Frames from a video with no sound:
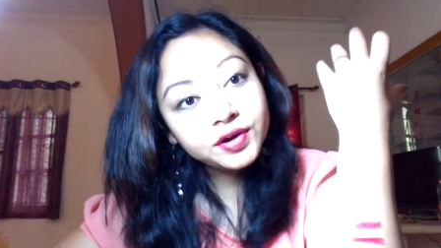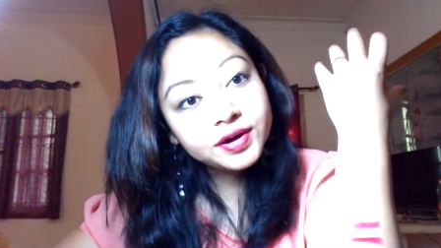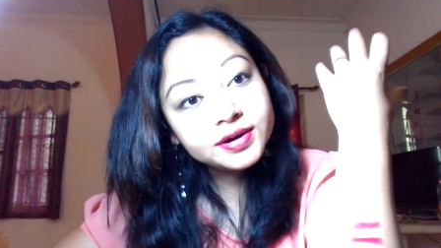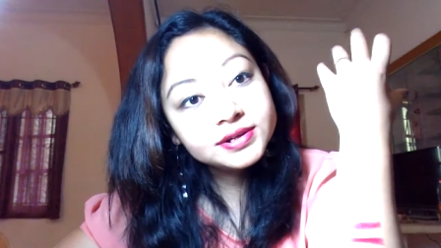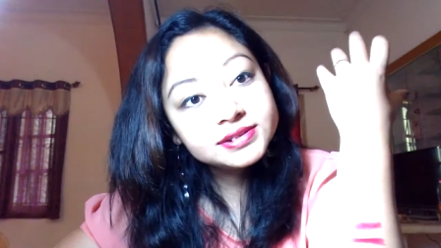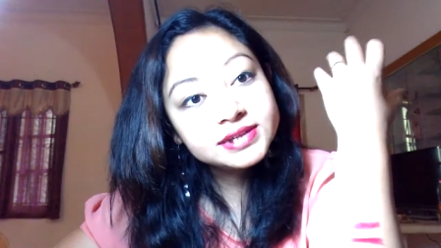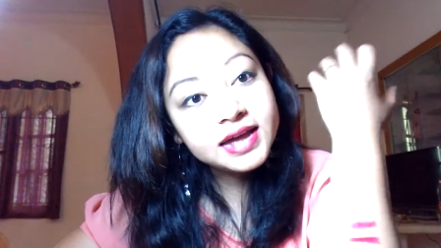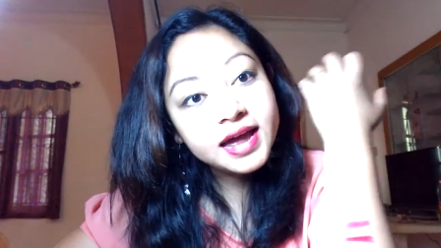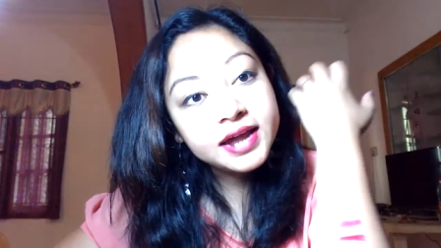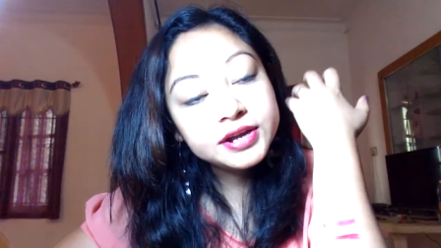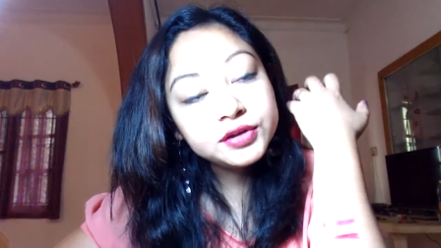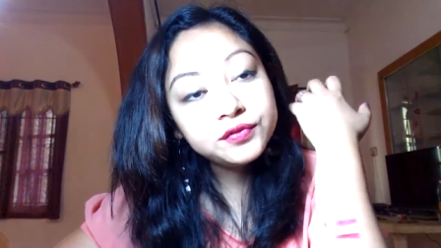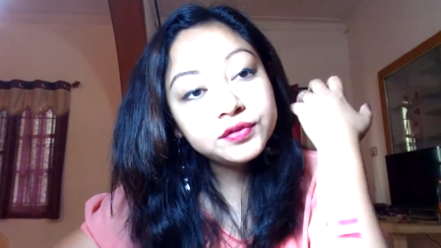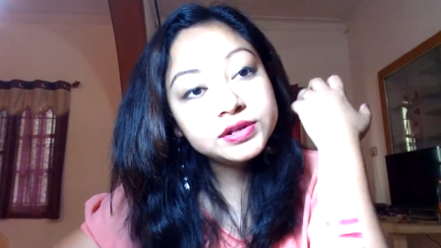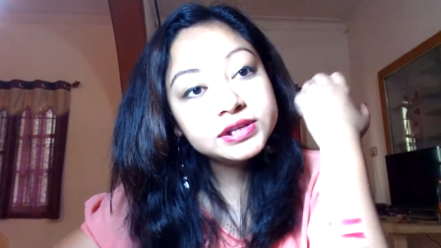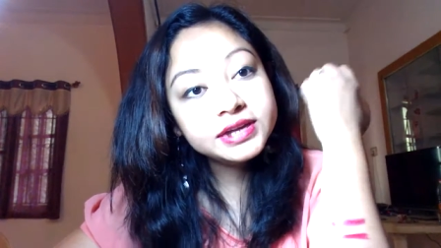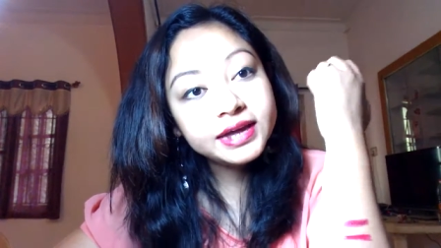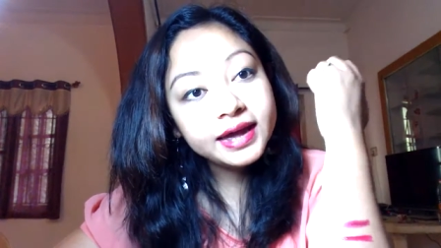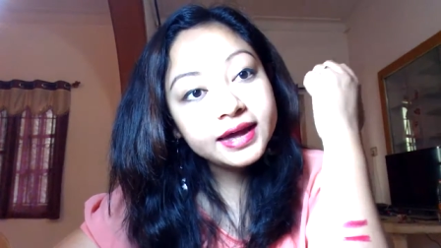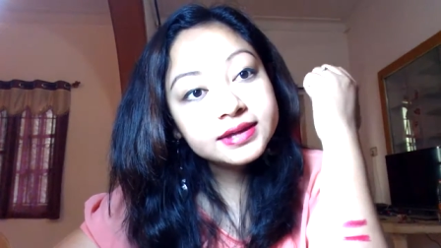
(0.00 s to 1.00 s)
and you will
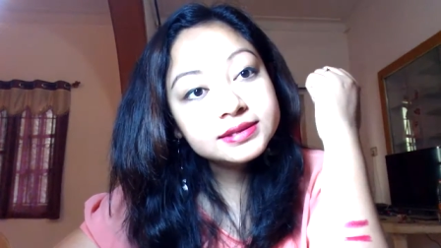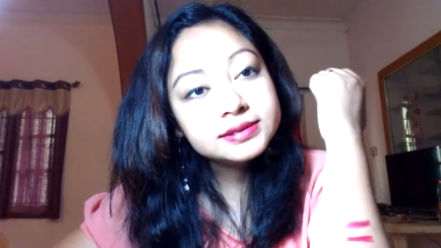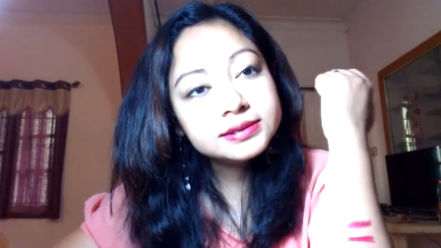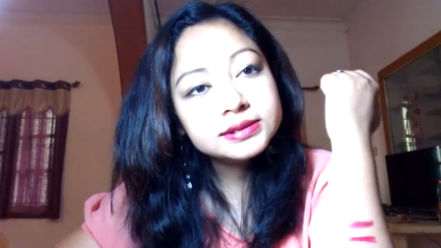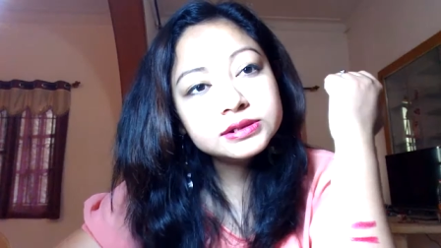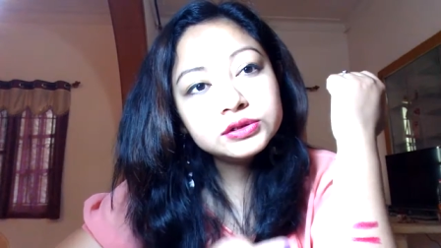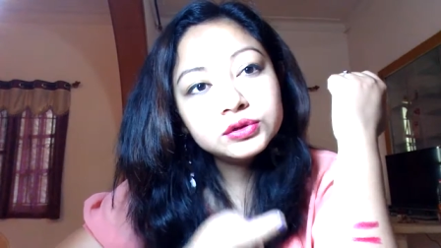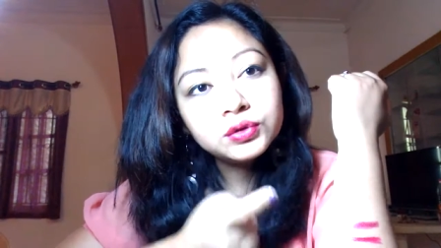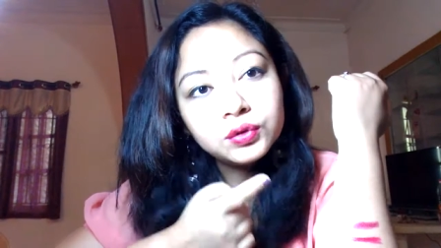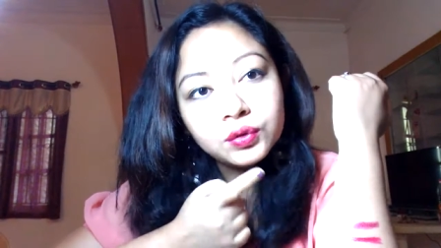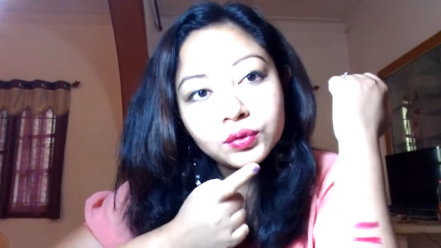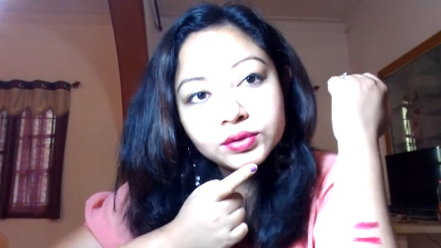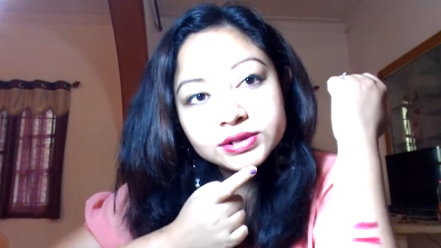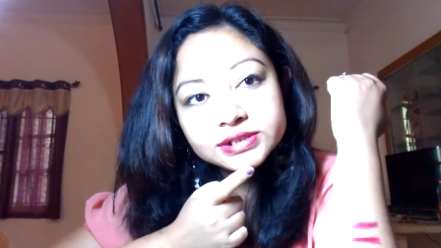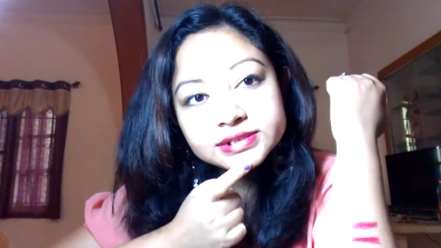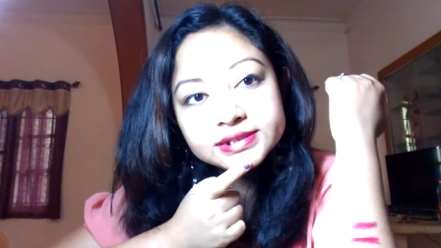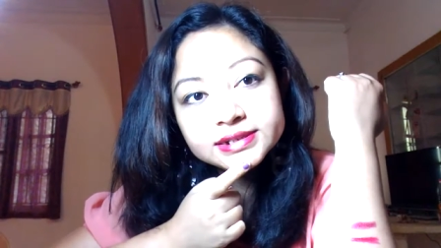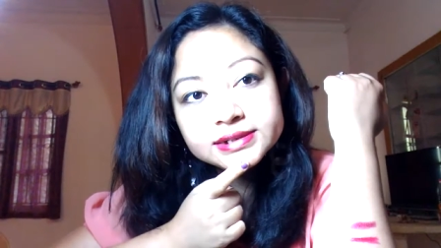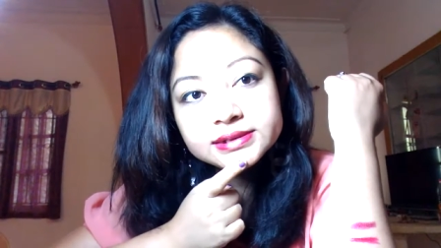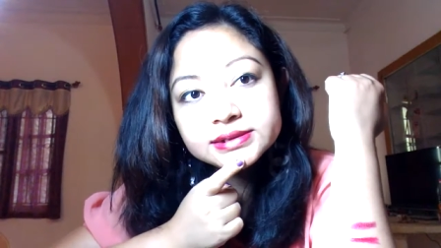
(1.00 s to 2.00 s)
get that
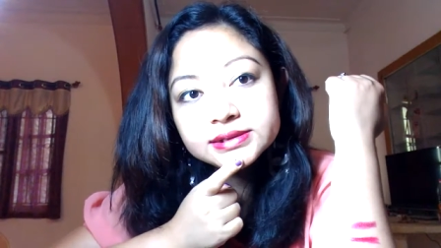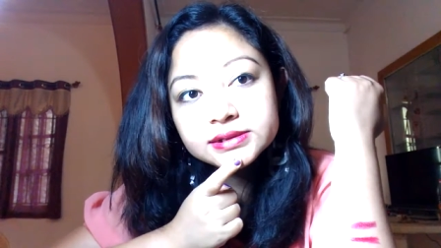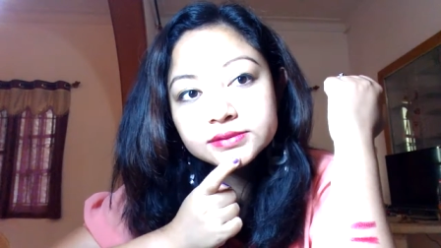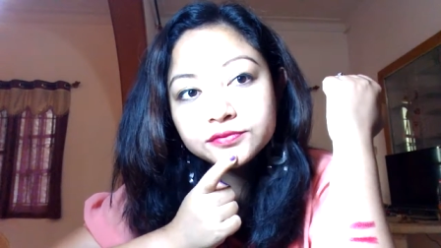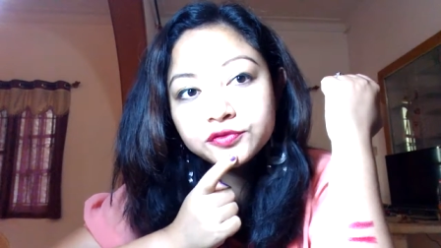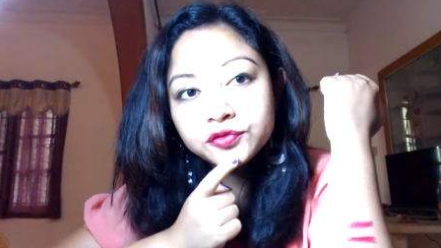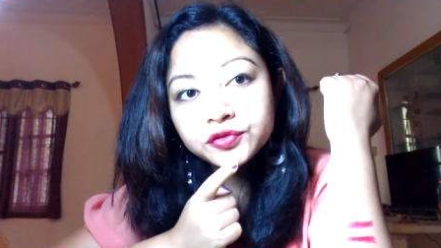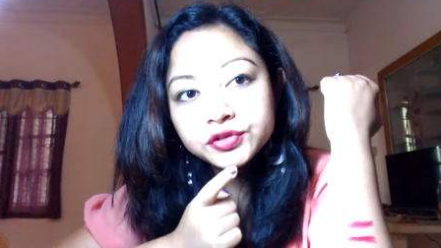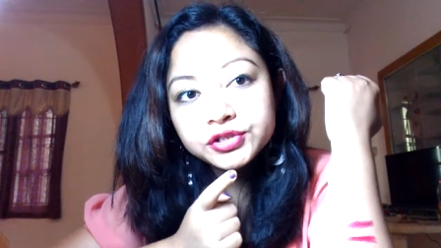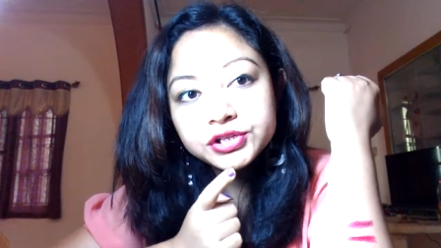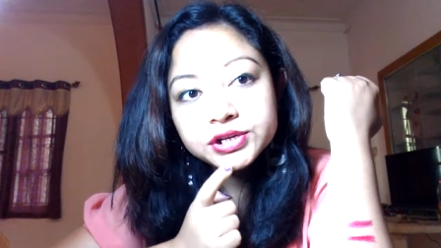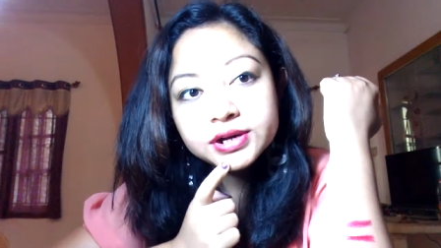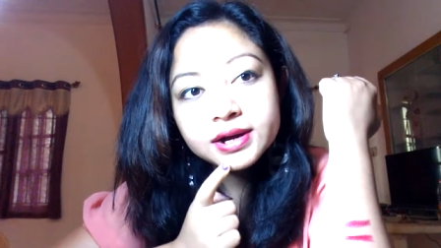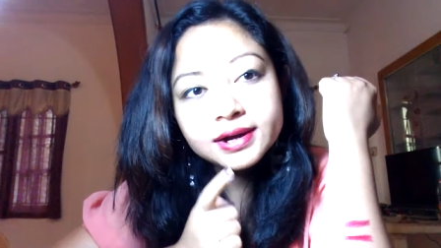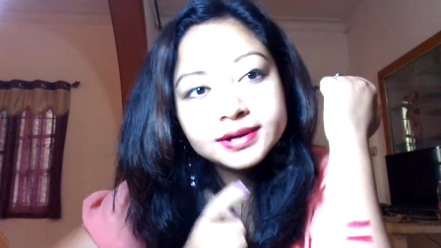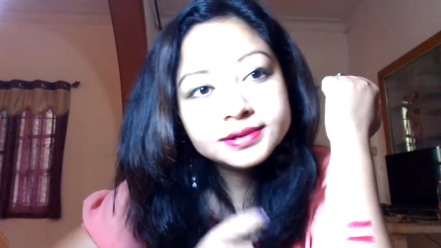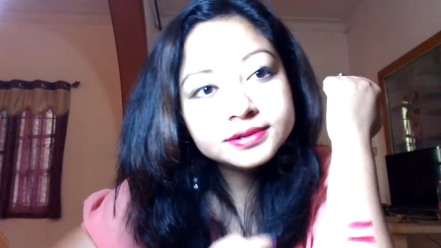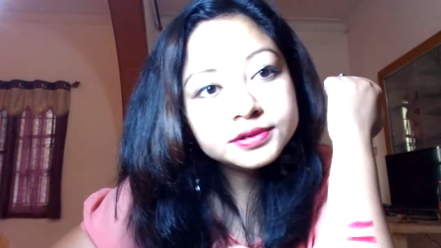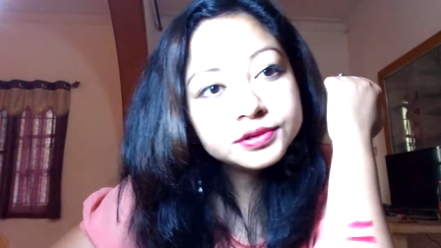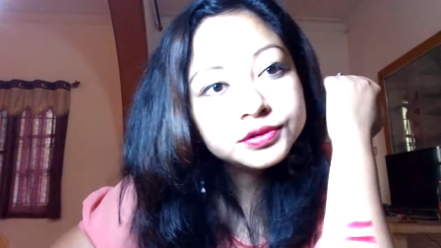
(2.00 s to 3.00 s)
golden fuchsia
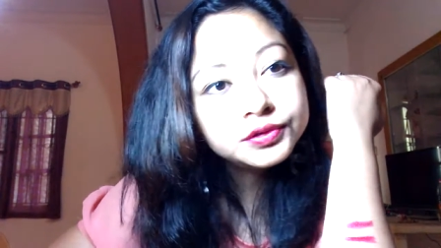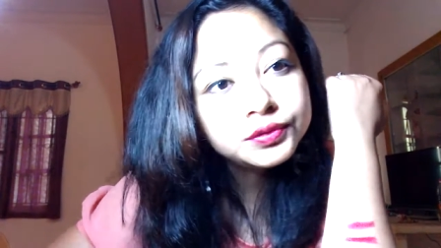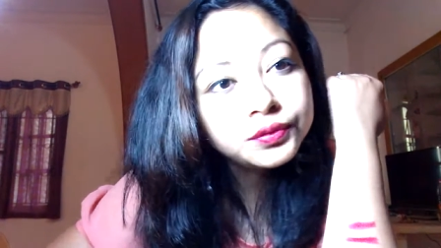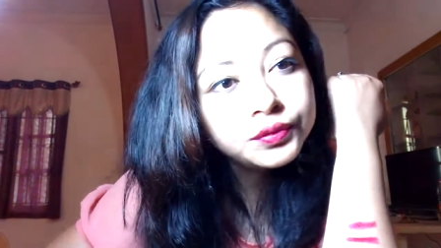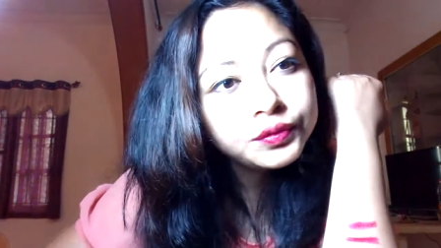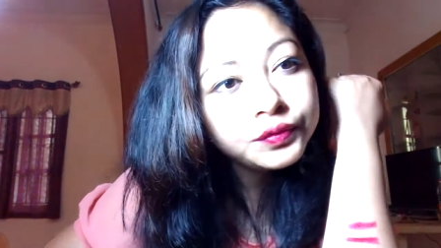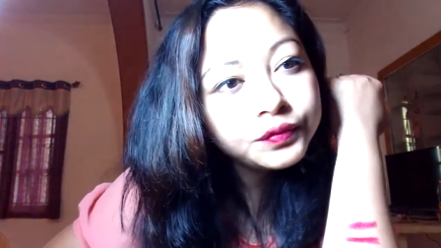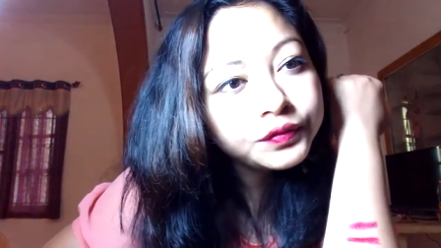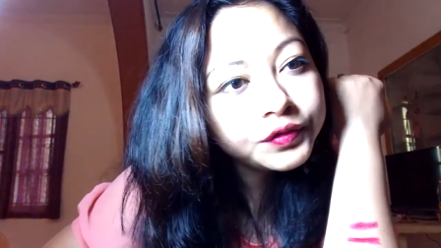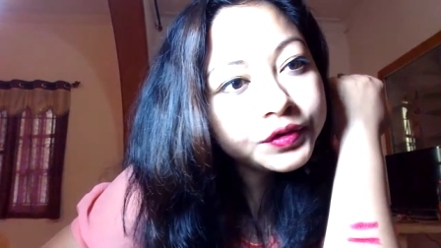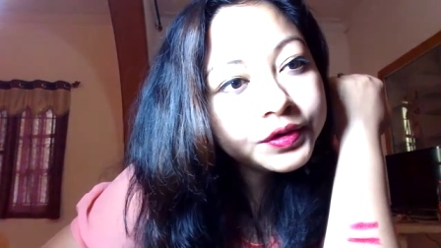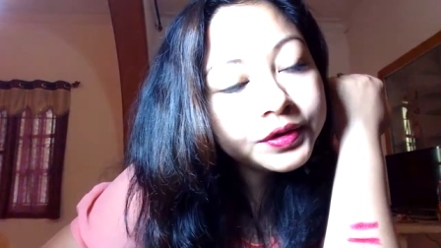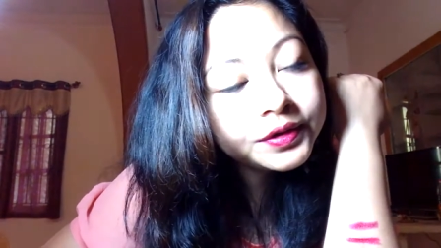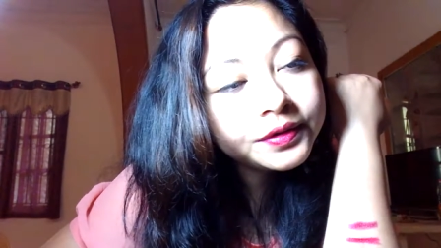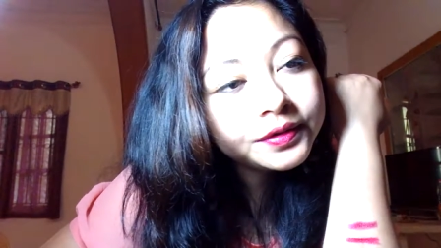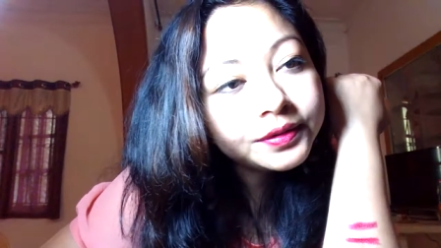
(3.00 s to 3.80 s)
undertone over here.